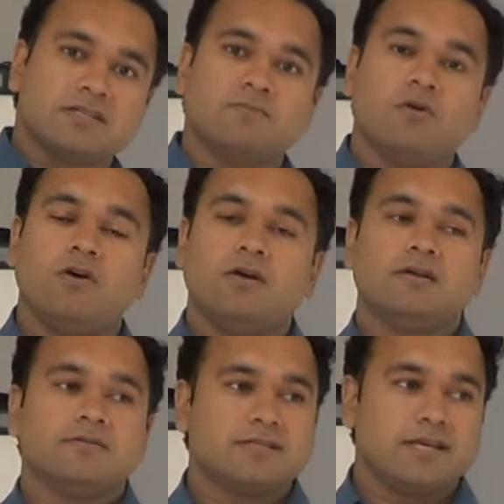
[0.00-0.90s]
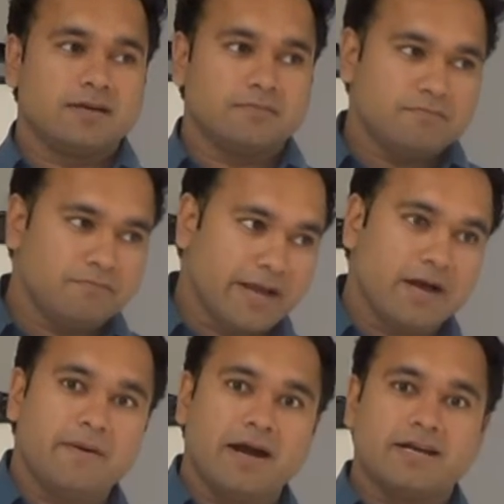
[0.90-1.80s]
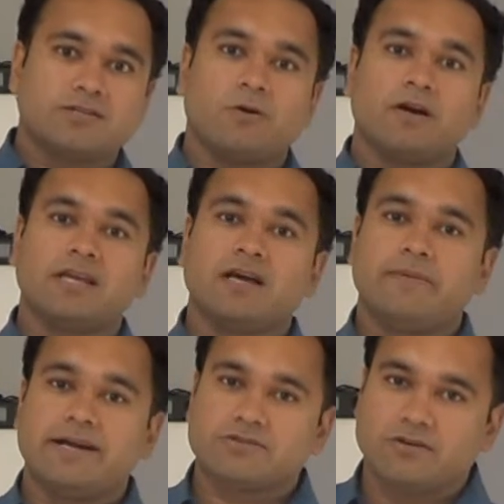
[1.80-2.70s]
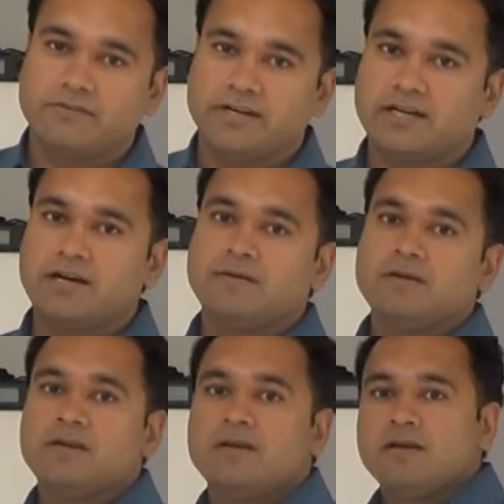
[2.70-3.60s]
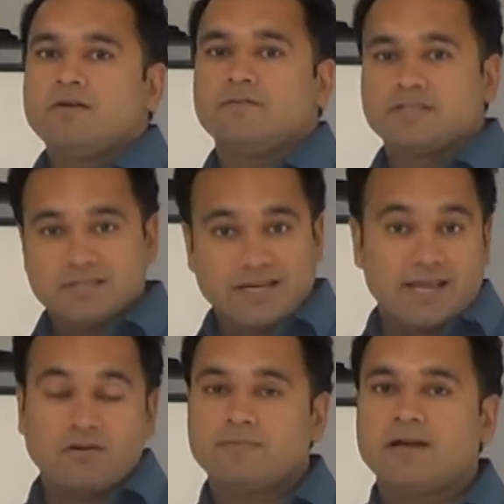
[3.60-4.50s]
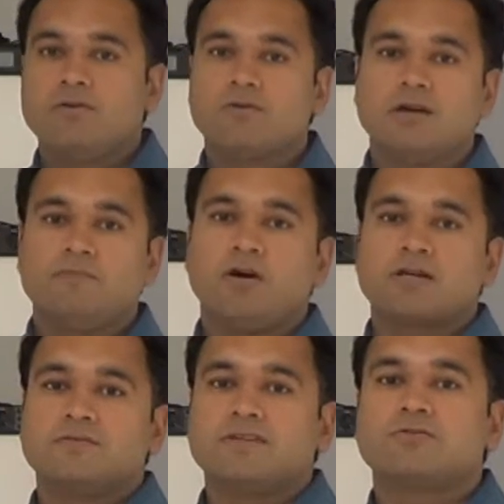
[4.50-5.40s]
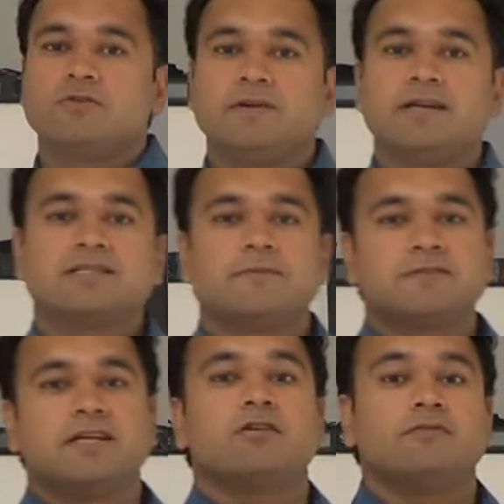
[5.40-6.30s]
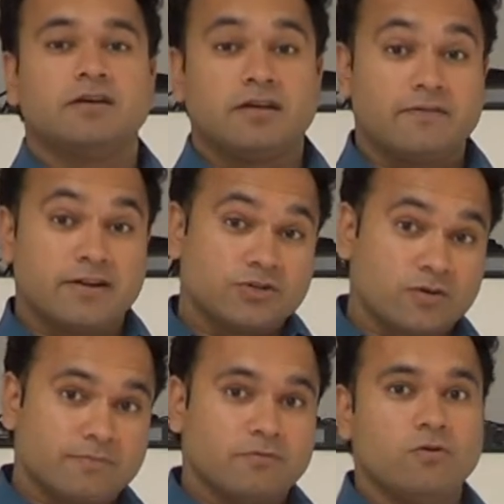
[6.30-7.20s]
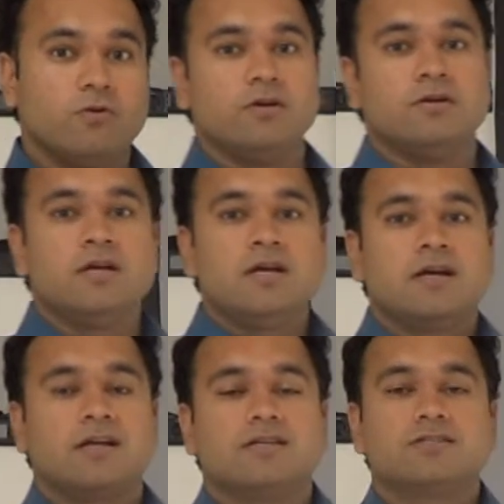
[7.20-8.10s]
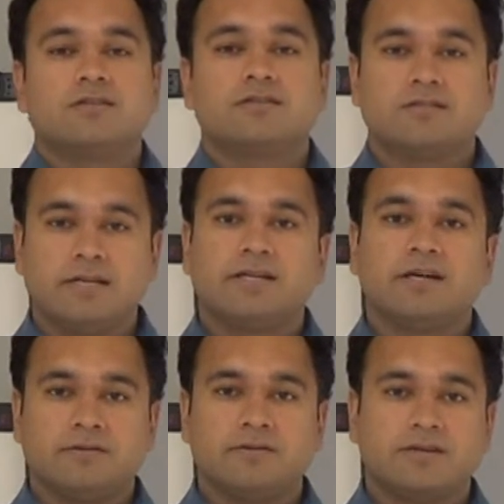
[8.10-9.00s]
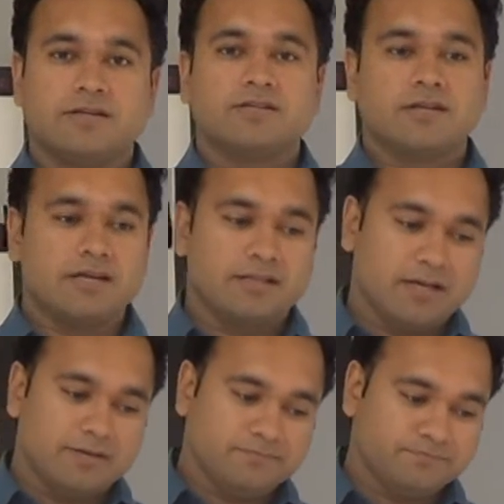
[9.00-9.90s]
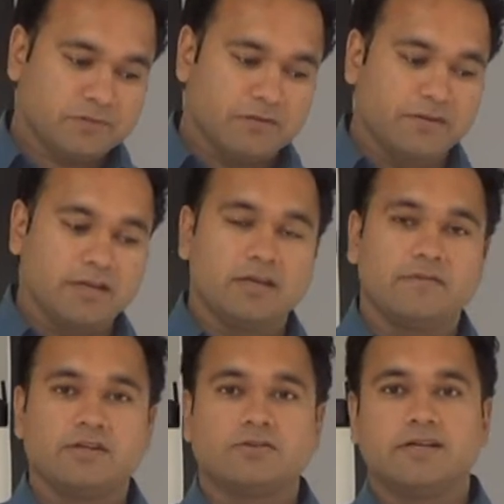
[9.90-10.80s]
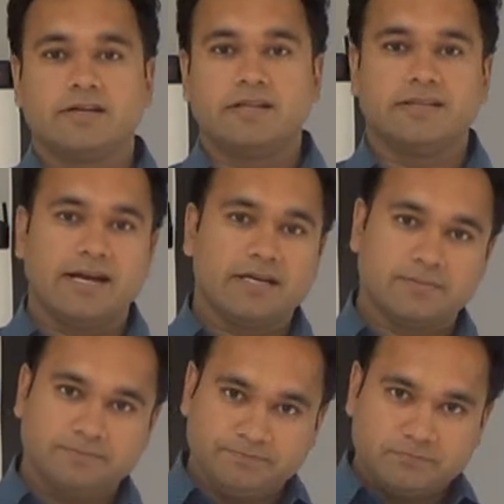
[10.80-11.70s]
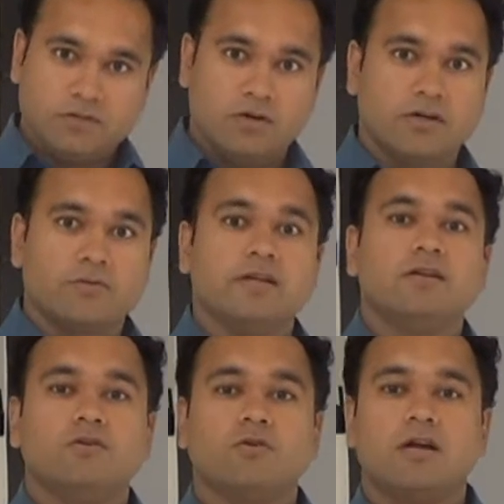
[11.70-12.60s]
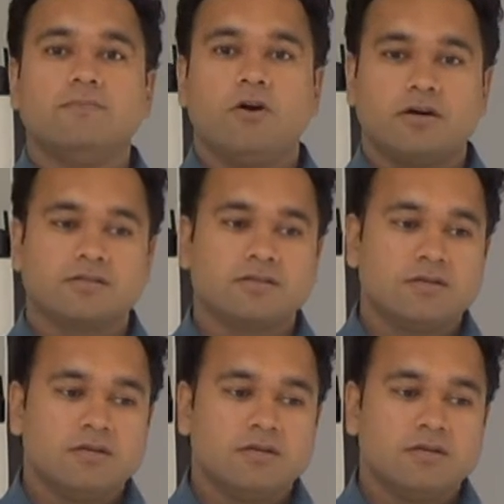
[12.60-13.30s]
a small, say, megabytes or gigabytes of data which is lying on my local box, which could be a subset of the eventual whole cluster's data, right? And then we eventually run that onto a local box.